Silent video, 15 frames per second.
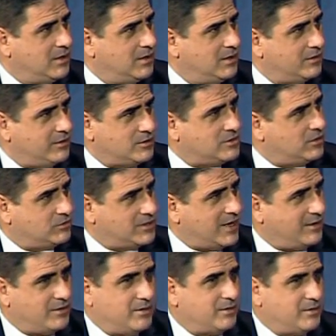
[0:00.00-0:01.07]
there's no
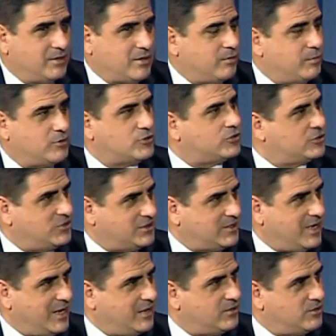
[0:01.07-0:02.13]
time. The commercials just
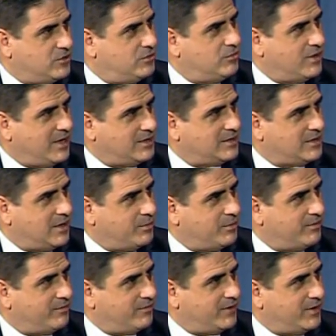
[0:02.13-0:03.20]
can't do that type
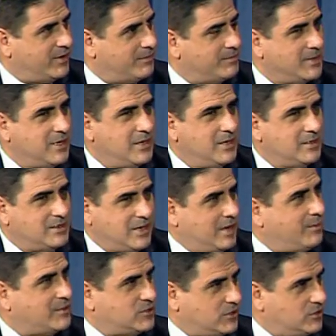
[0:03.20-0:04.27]
of
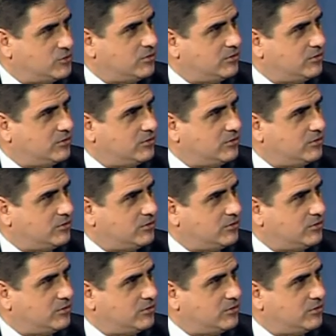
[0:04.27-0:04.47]
damage control.